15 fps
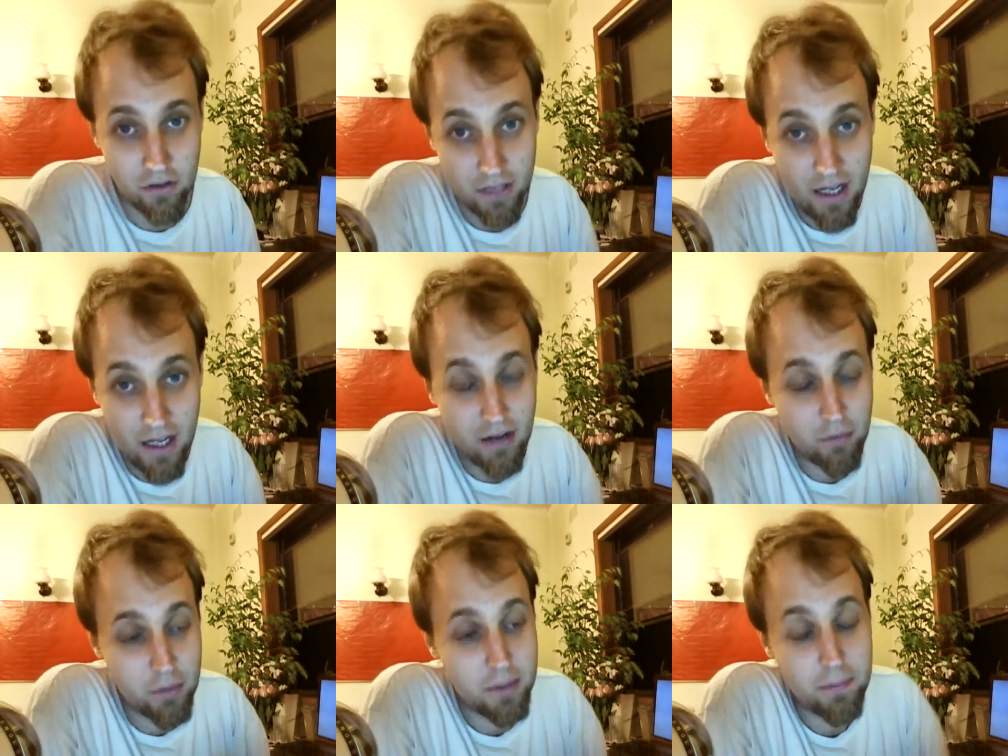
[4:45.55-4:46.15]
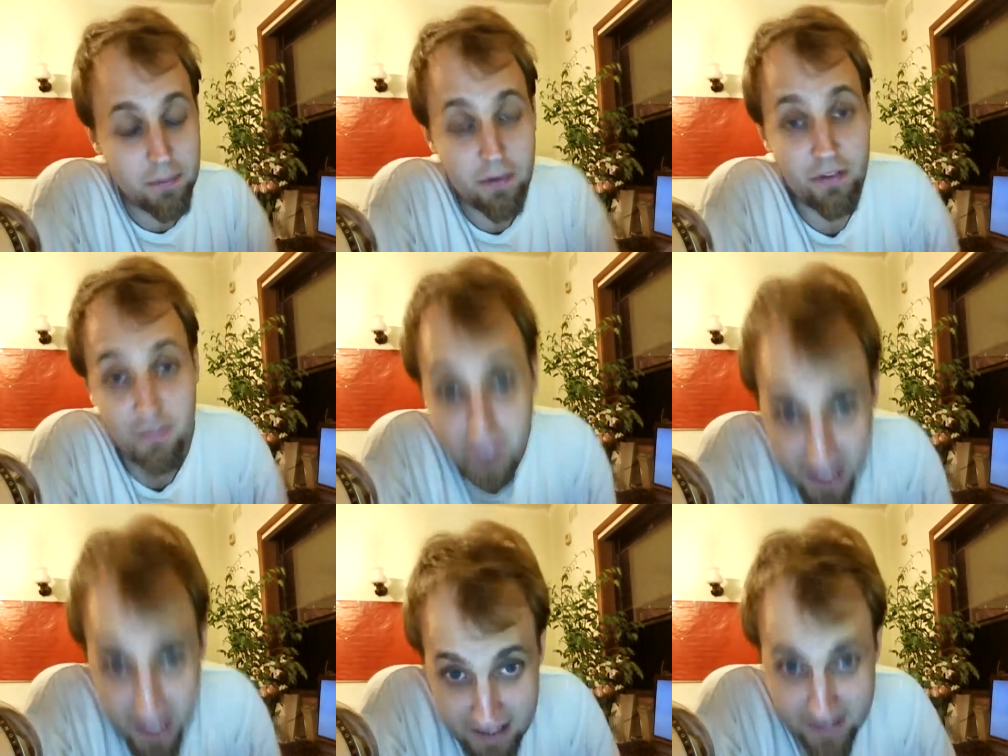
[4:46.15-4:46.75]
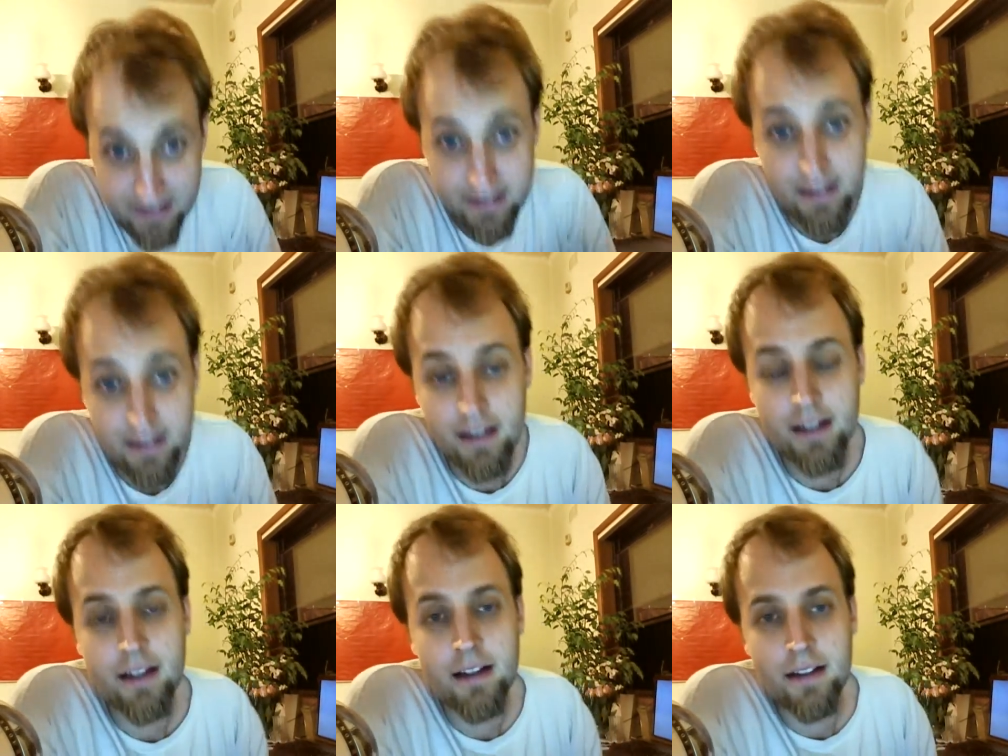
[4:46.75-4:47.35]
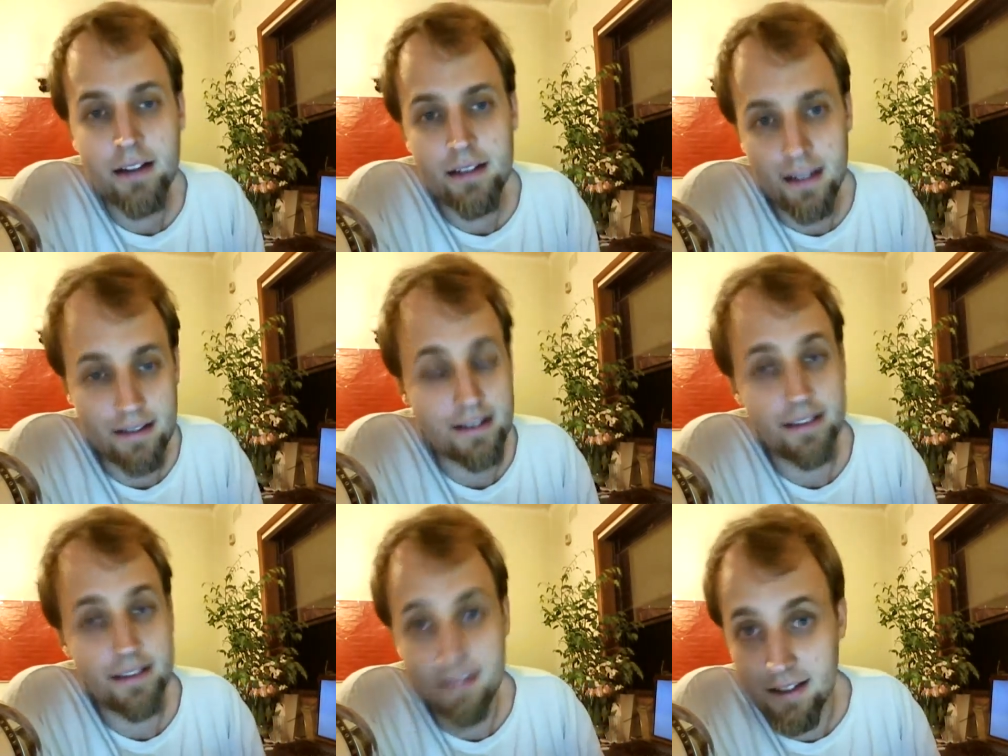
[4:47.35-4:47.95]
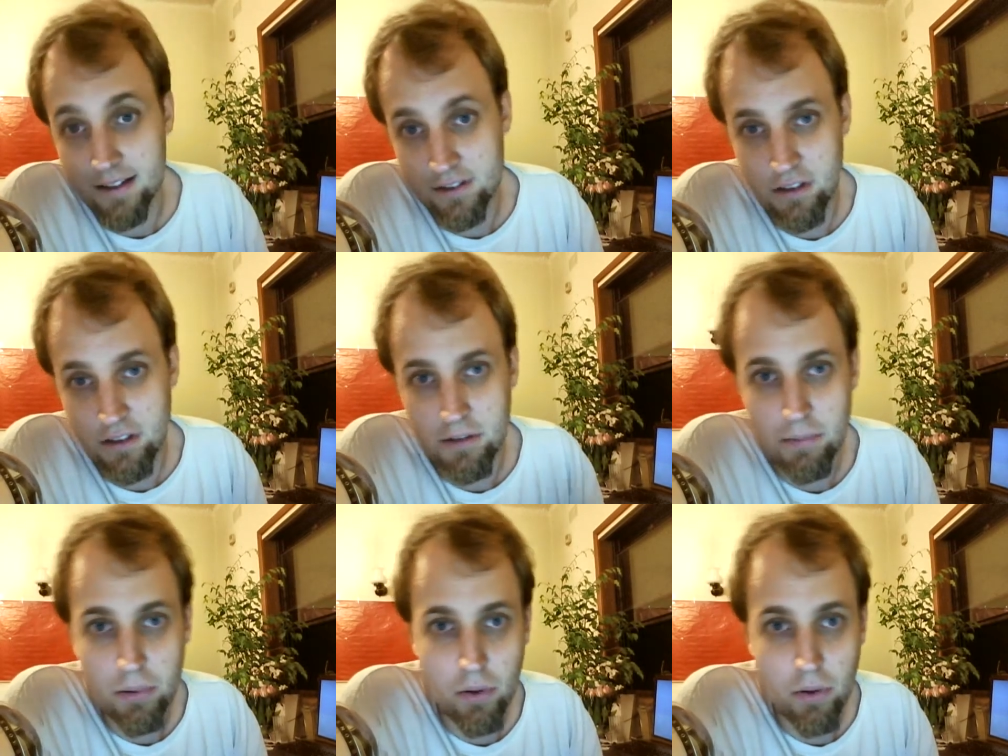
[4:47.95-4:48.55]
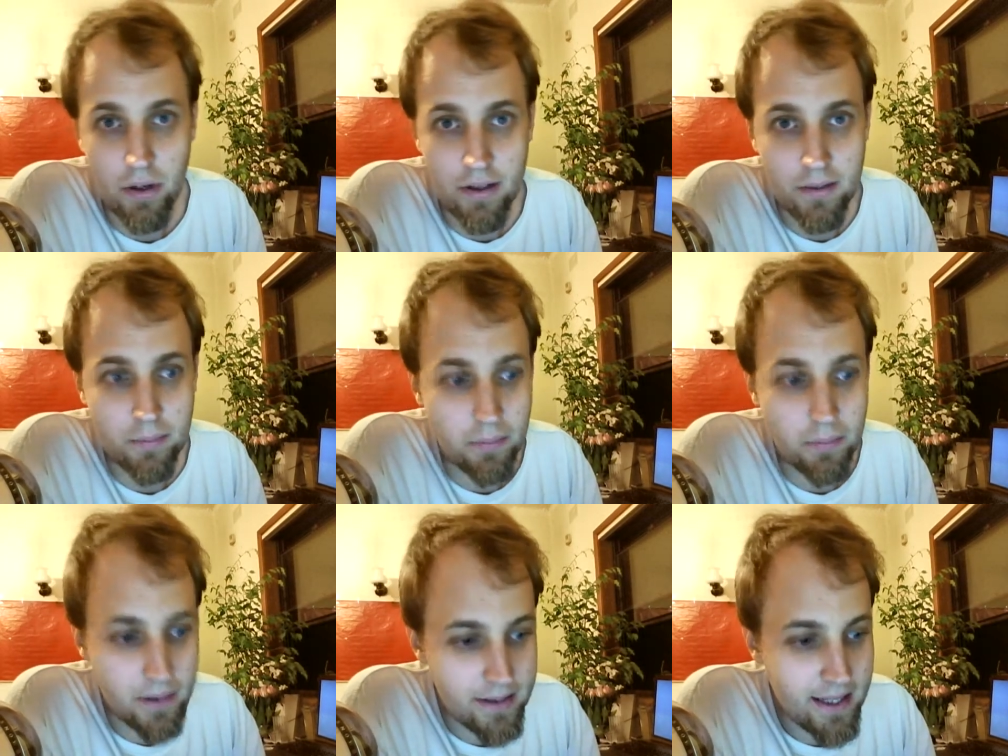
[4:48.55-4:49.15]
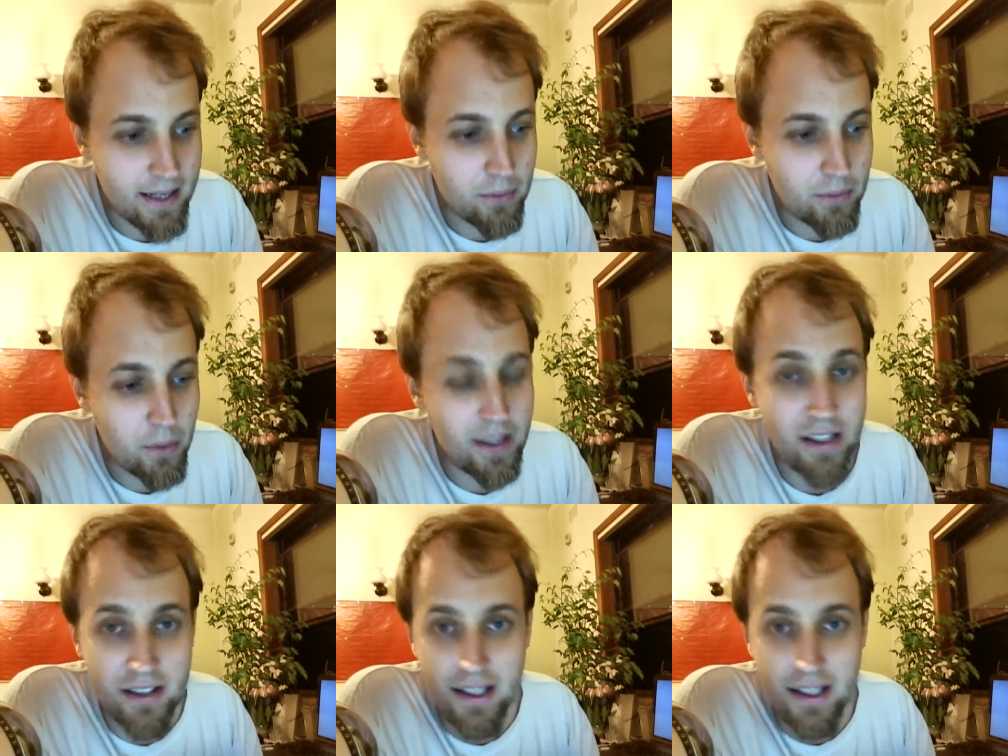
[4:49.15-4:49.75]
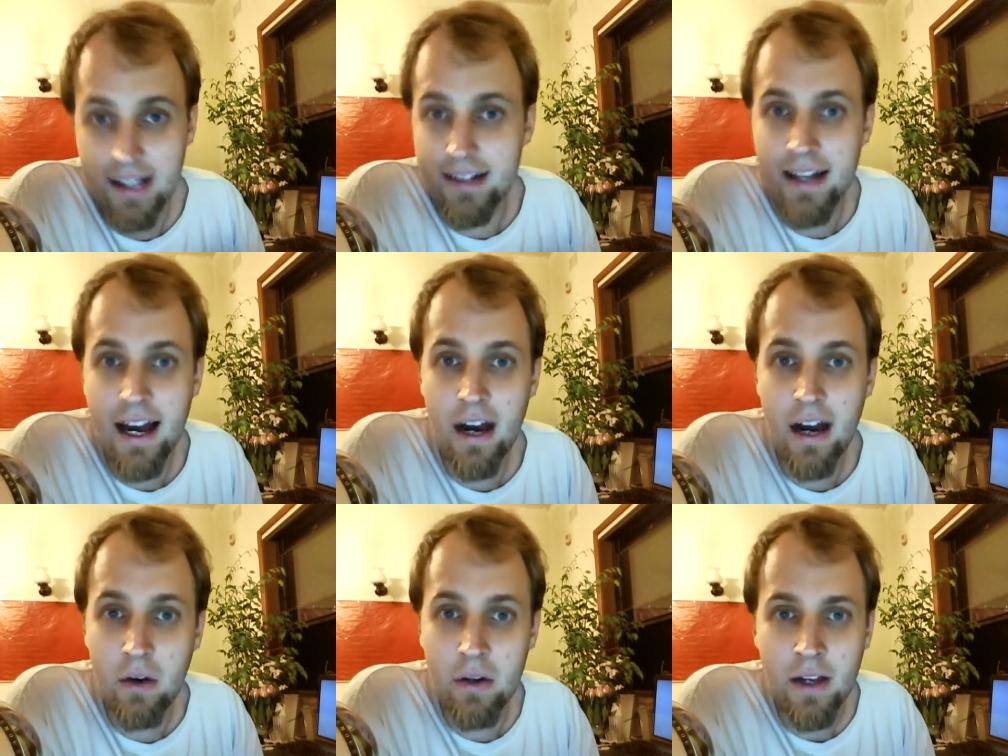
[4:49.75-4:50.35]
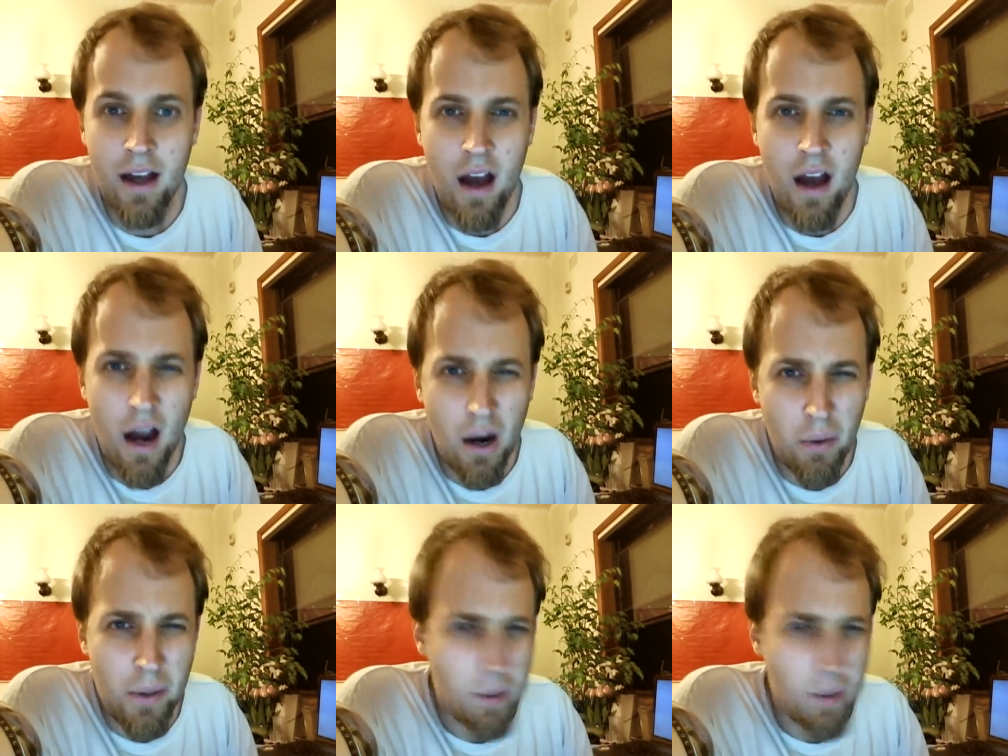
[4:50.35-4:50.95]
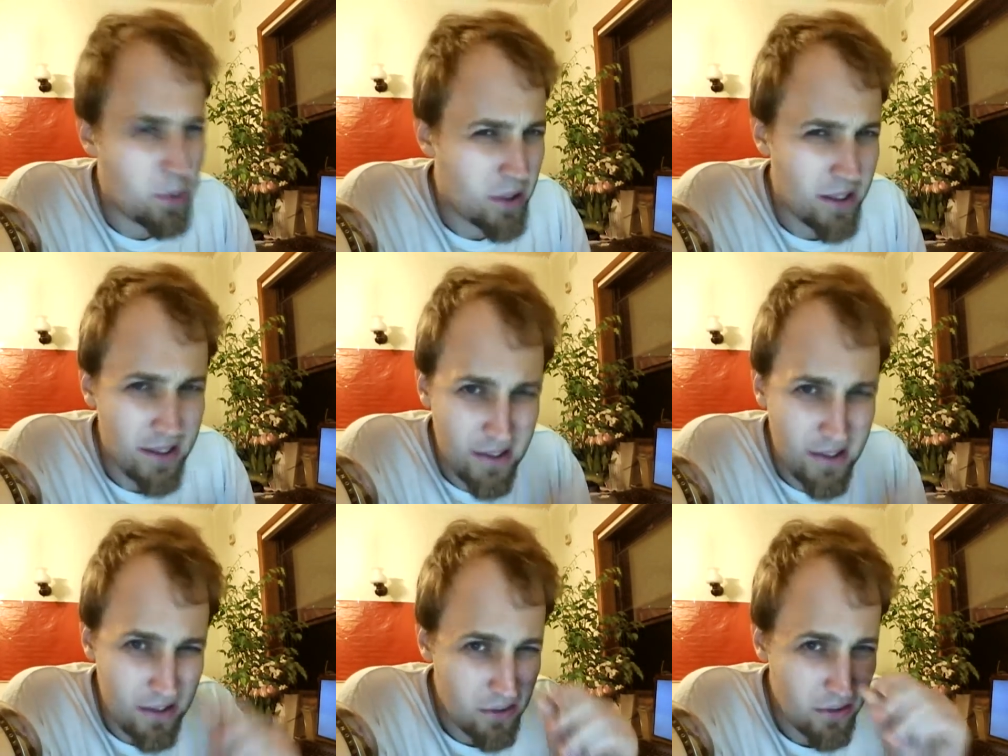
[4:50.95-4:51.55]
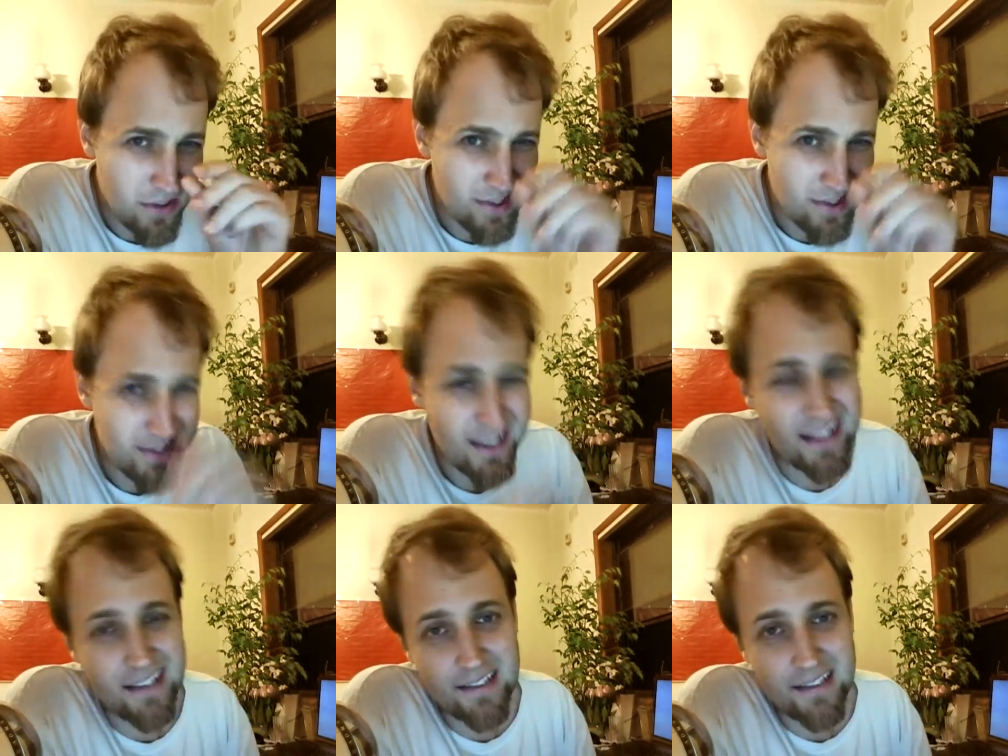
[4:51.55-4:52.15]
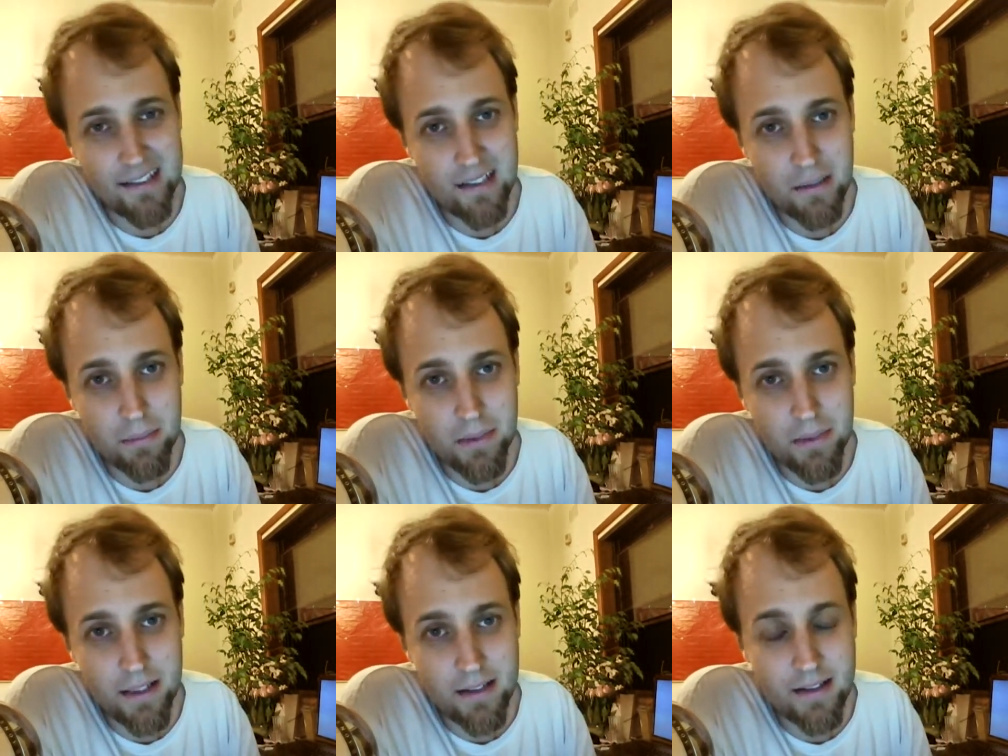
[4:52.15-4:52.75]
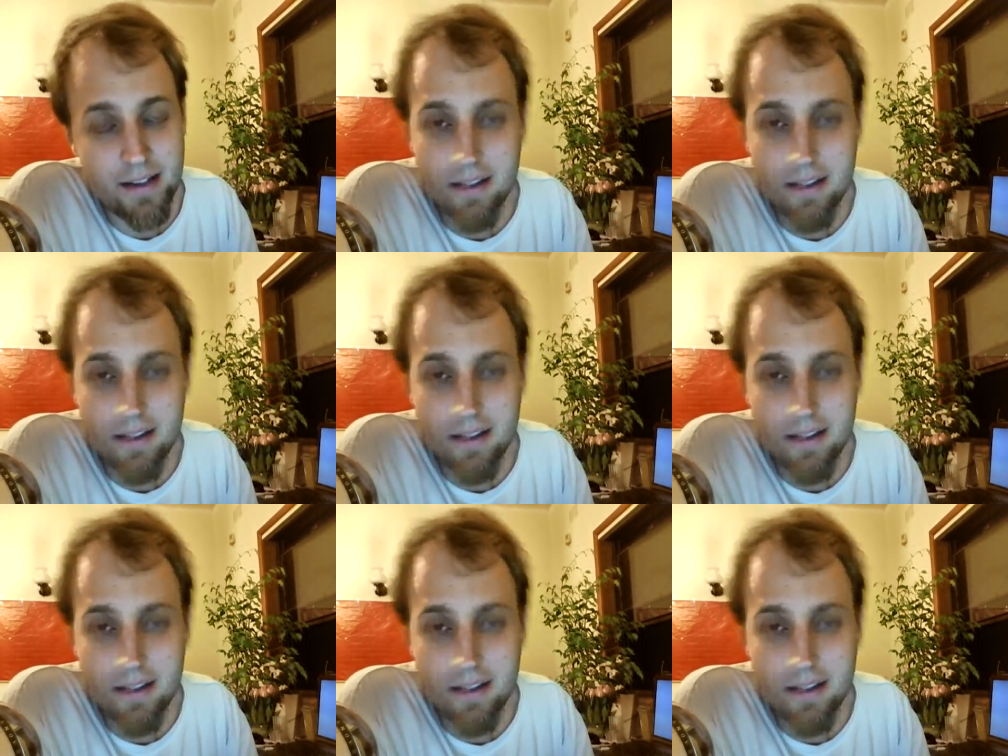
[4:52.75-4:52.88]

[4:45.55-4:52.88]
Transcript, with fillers: Now we profess that these things are important, but then when you dig down, are we willing to do the slightest little bit?